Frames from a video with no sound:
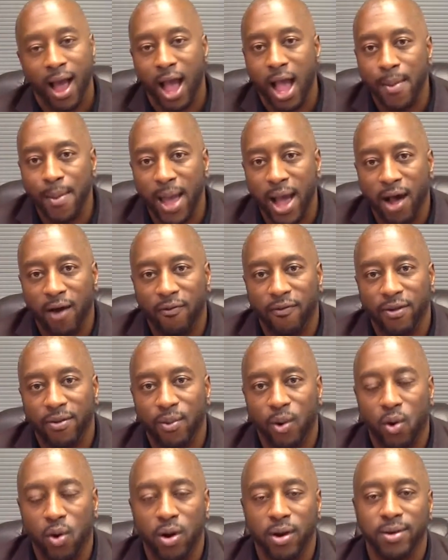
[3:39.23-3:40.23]
I'm
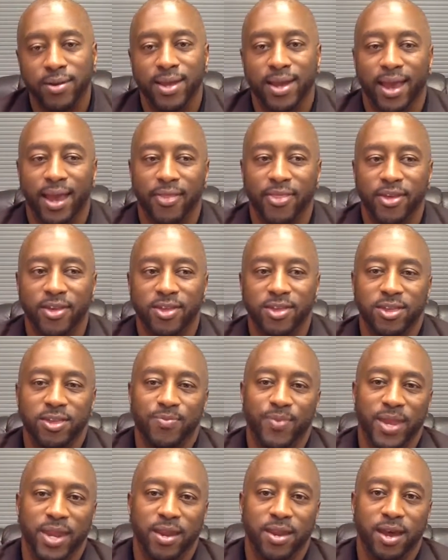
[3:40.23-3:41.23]
Alvin Moore, and this
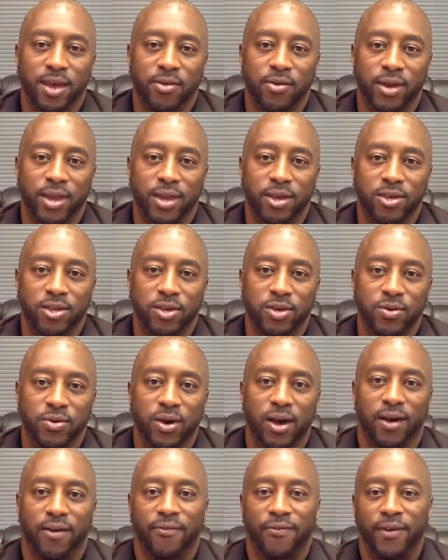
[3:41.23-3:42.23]
has been another
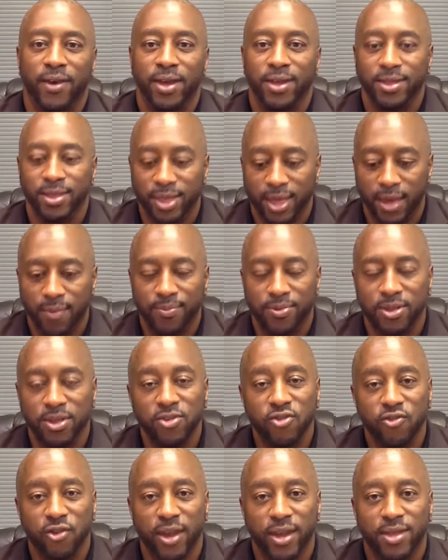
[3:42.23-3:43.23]
issue of
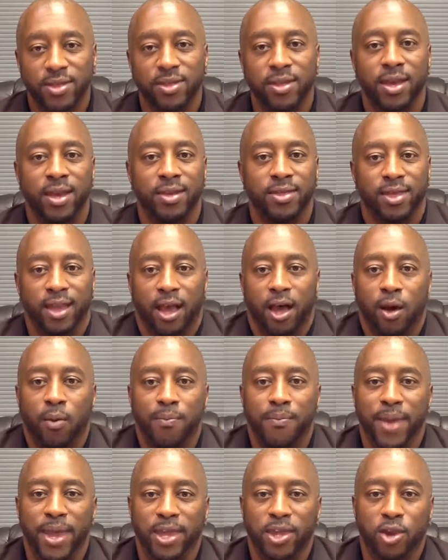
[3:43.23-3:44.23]
tips and tricks to
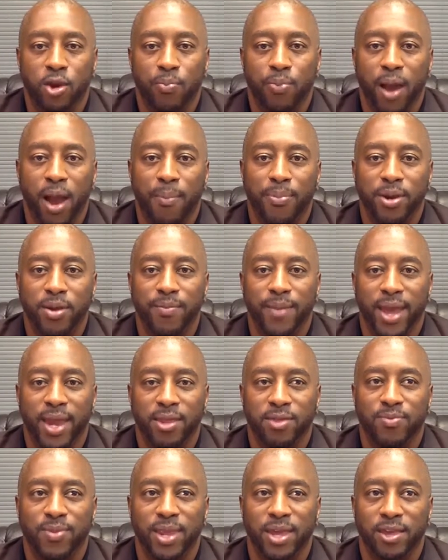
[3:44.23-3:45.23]
help make your property
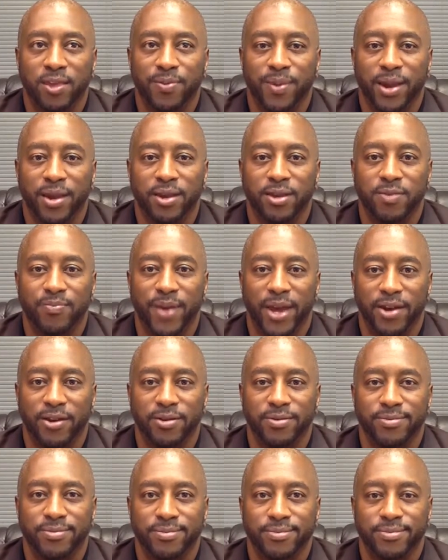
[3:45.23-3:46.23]
management experience
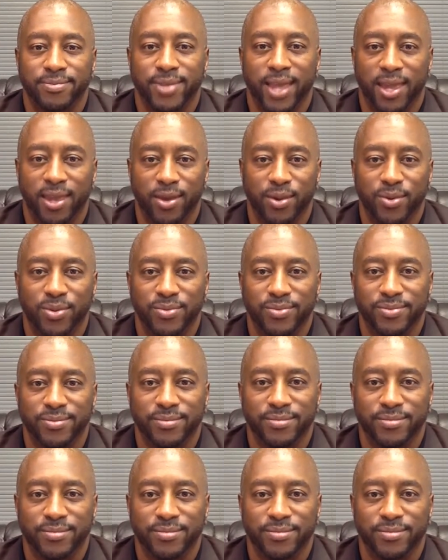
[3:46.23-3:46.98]
better. Thank you.